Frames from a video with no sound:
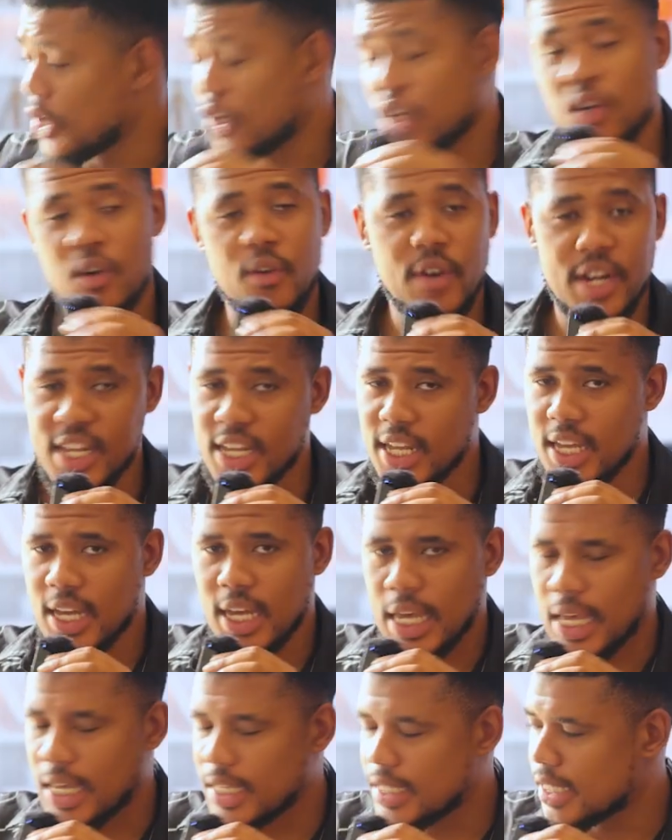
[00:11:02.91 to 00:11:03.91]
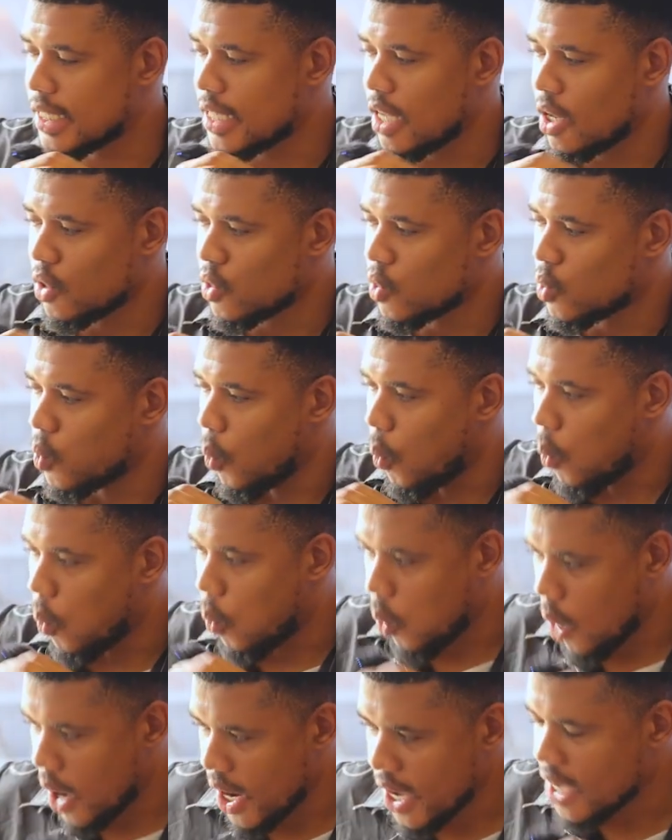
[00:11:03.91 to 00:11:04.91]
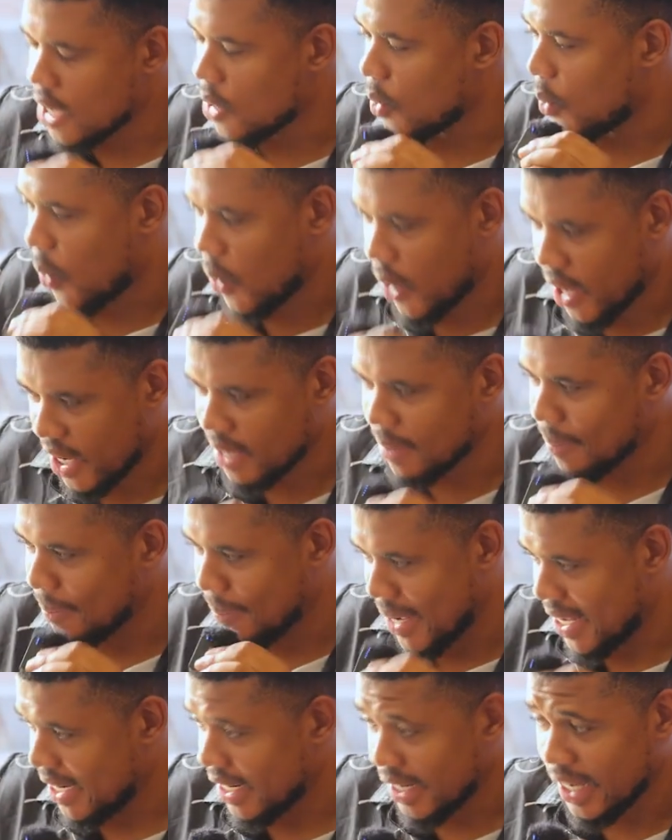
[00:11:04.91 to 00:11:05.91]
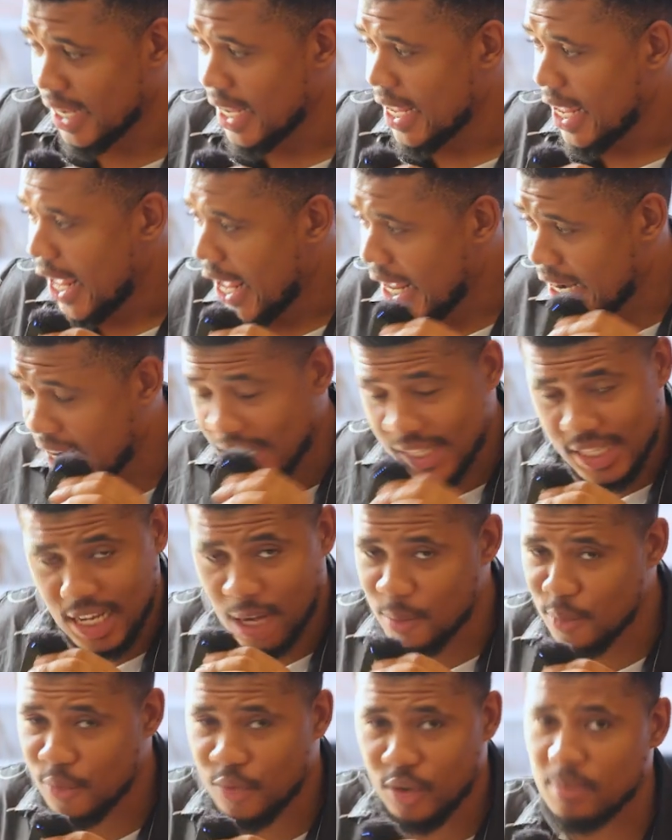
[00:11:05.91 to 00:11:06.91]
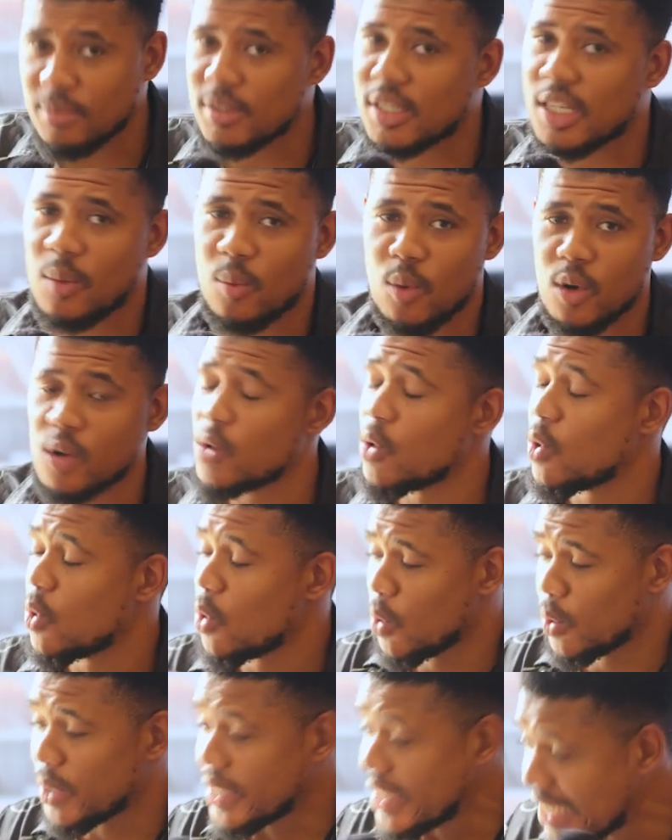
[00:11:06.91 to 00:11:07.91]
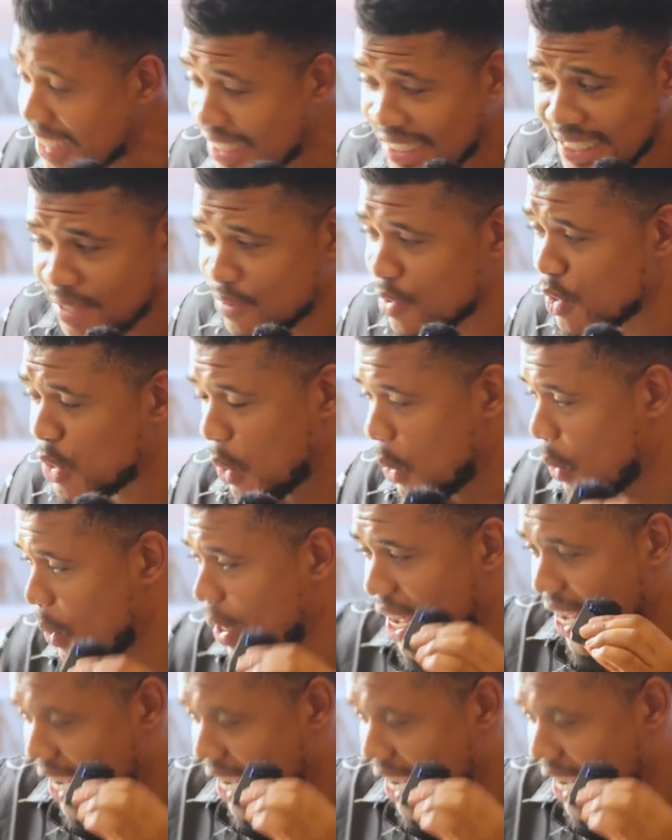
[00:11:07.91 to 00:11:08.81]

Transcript: And you can already hear it sounds way, way better, and that's coming from someone who doesn't even know